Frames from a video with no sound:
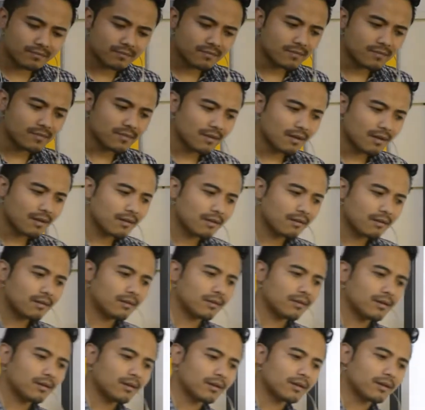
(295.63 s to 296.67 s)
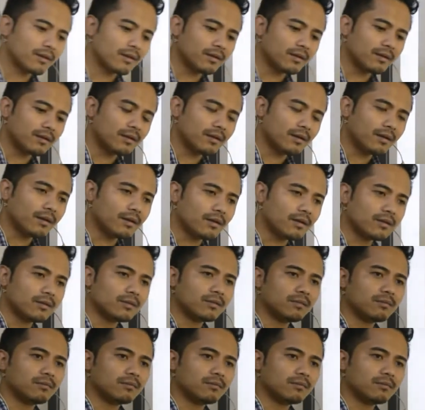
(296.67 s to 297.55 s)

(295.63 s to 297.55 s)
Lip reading: No one is speaking in this clip.